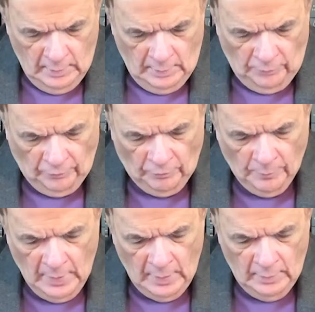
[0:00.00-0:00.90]
He says,
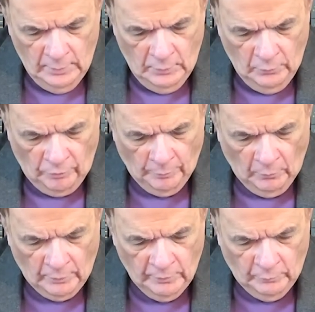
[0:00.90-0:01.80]
"Man who is
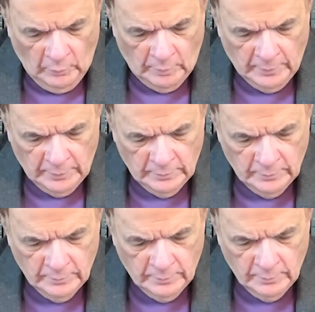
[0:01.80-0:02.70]
born of woman
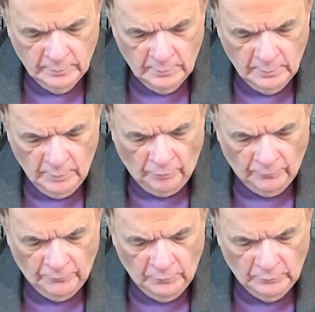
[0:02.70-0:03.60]
is a
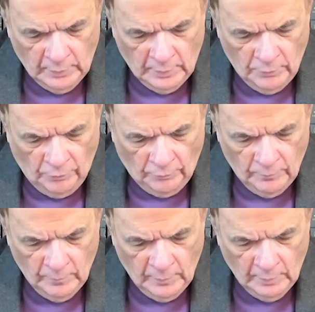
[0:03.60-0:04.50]
few days
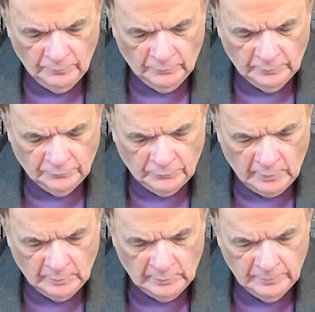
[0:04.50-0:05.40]
and full of
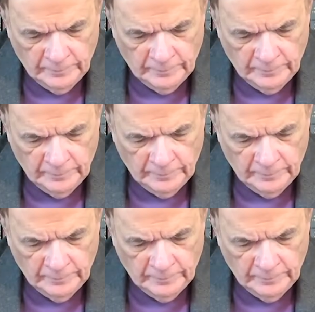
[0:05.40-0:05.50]
trouble."